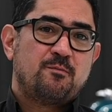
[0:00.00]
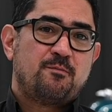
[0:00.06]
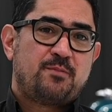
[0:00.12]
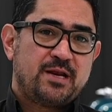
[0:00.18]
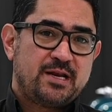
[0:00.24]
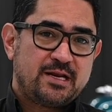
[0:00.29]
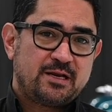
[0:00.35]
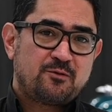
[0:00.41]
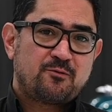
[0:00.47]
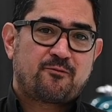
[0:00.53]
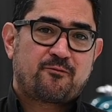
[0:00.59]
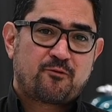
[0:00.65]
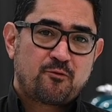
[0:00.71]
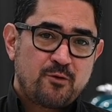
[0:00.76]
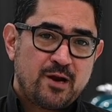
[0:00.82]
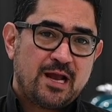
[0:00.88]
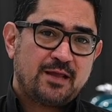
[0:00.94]
bidding
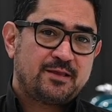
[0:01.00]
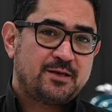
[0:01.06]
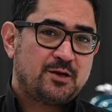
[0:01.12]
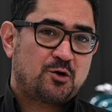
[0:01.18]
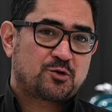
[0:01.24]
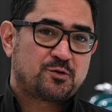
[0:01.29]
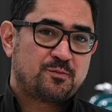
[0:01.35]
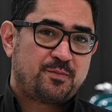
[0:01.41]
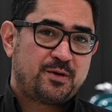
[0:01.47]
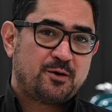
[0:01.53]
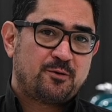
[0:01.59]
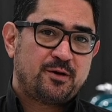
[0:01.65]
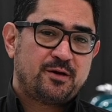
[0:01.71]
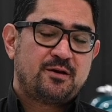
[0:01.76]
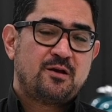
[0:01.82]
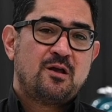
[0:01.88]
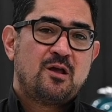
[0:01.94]
throughout the auction
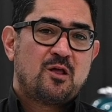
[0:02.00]
period,